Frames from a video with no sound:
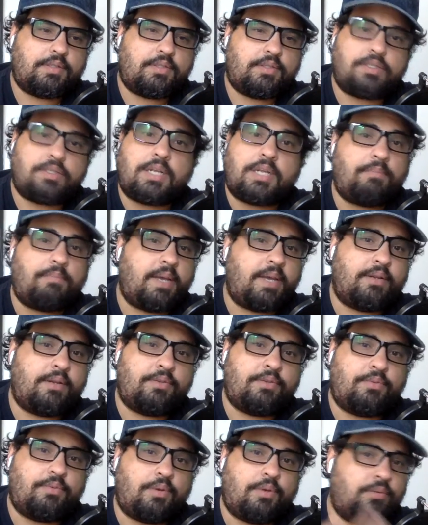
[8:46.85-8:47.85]
Just like Band
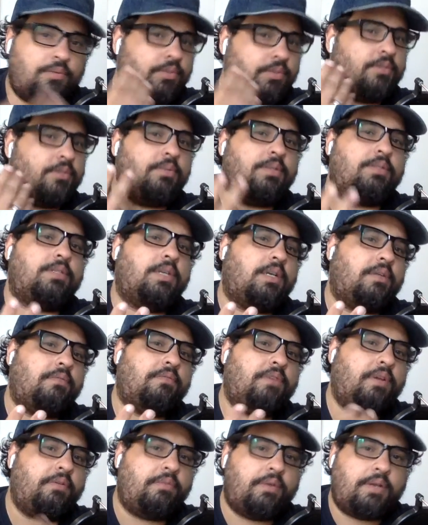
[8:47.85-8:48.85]
on the Run, which is my
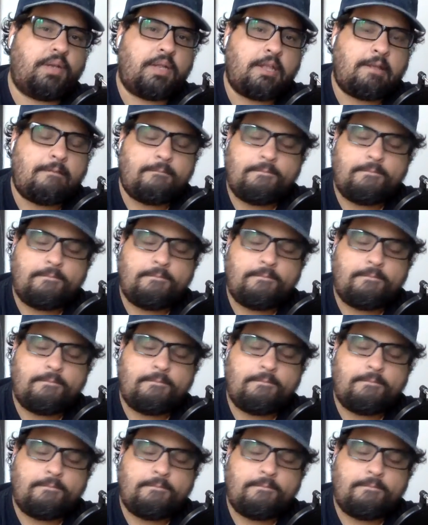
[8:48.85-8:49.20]
second favorite.